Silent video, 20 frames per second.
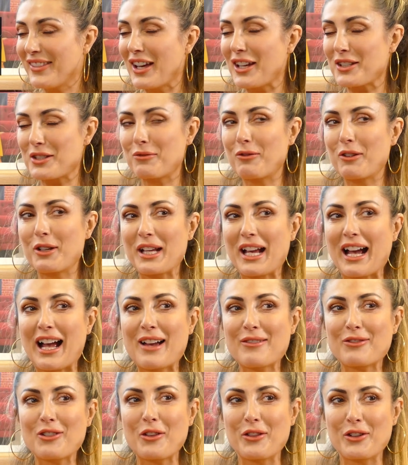That's funny.
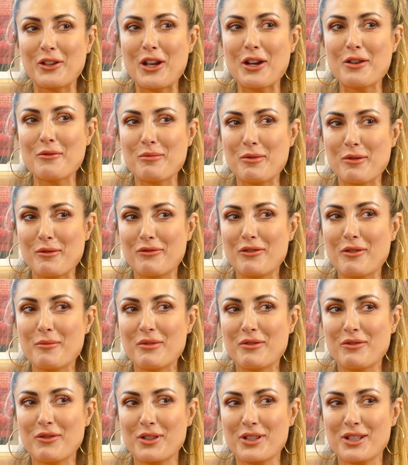I've got the notebook from
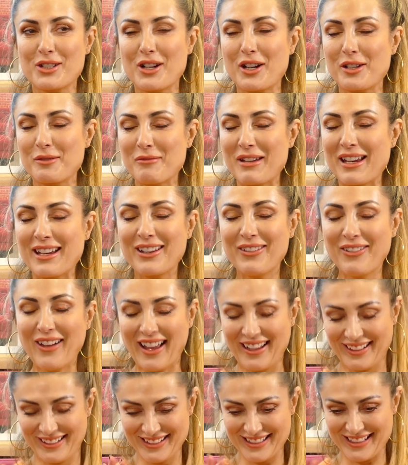before I started making
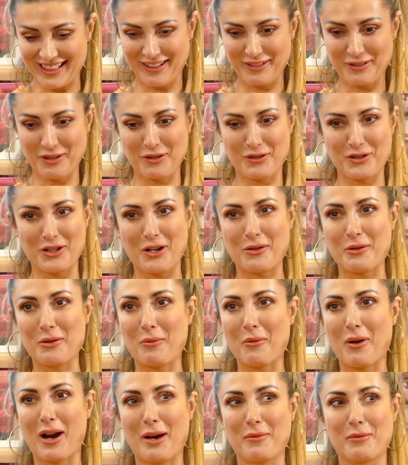events. I don't know
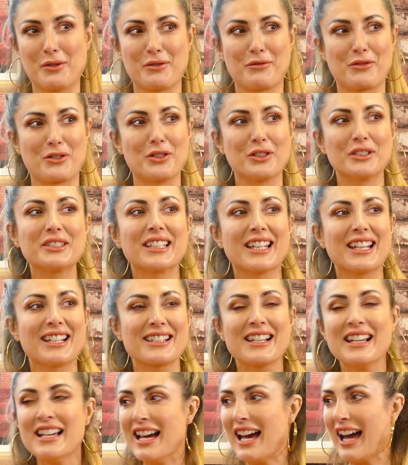why I would have called it
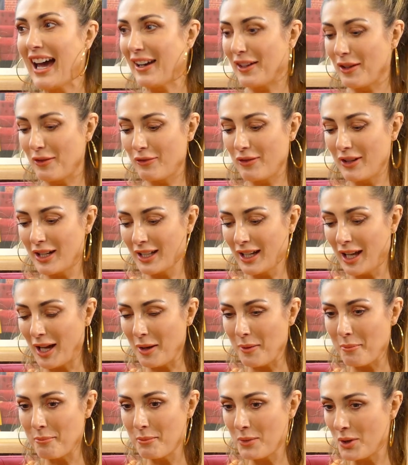this. And I've written
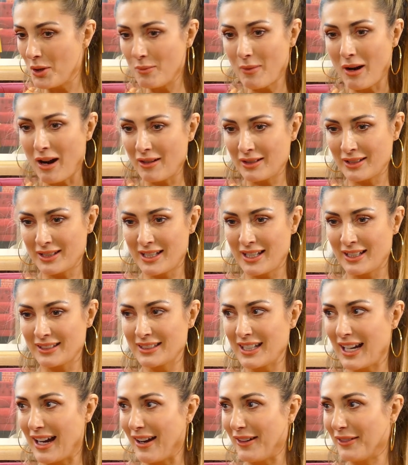like Moo Marketing
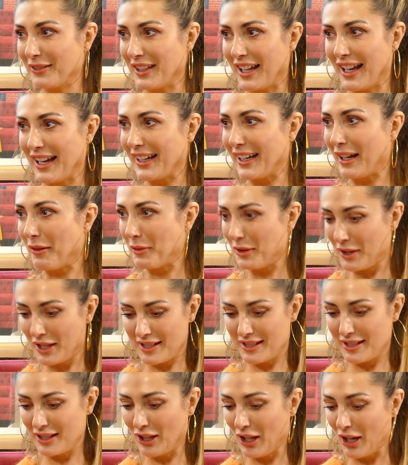down, like with
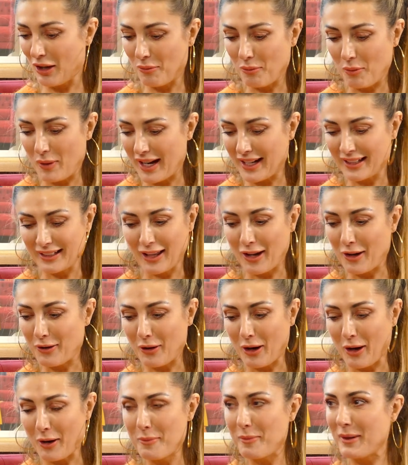this weird
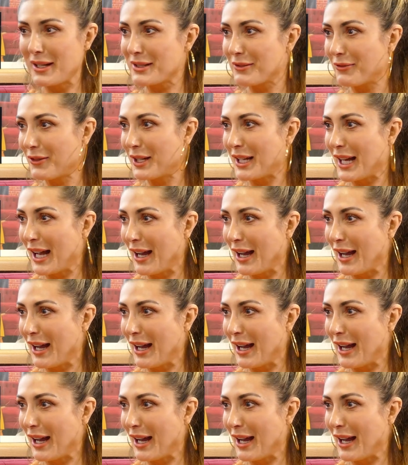logo. But it's funny